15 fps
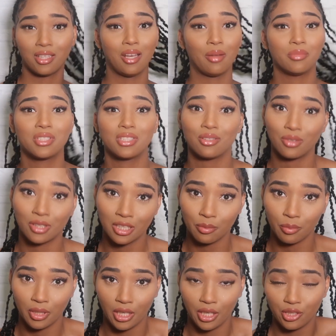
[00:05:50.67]
and I'm still
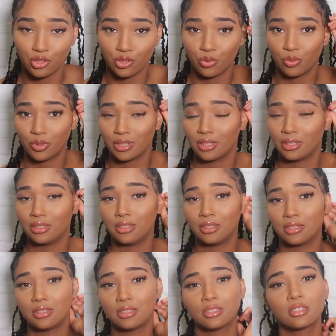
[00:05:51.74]
coming at you with the
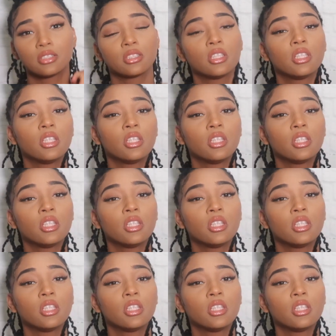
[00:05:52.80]
looks.